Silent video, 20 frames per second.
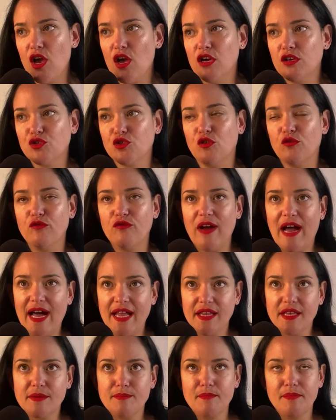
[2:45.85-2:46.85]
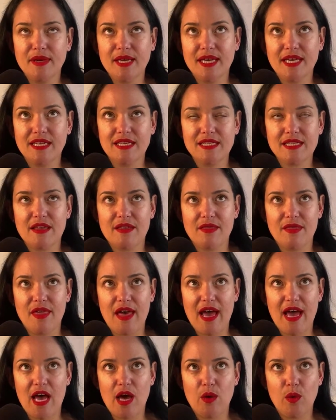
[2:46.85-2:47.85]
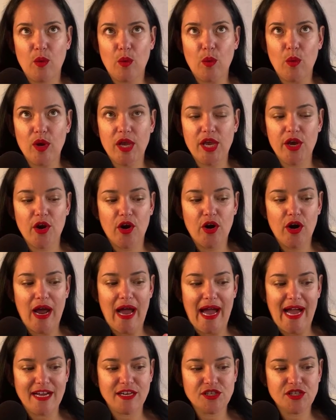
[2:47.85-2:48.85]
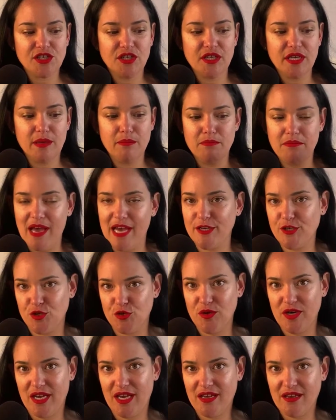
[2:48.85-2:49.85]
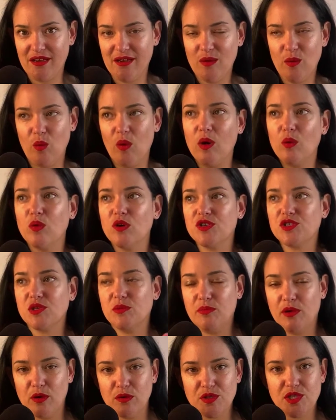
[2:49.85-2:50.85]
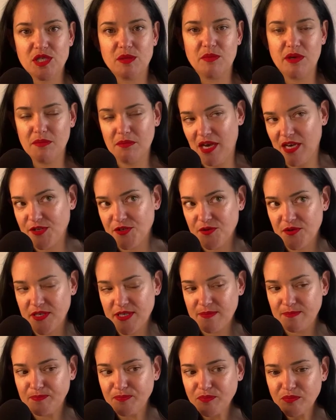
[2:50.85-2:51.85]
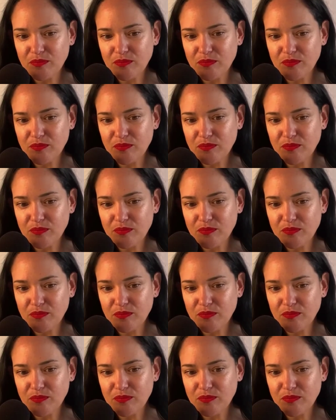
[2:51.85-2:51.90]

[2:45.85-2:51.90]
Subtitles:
So valid means that we are actually measuring what we're supposed to be measuring.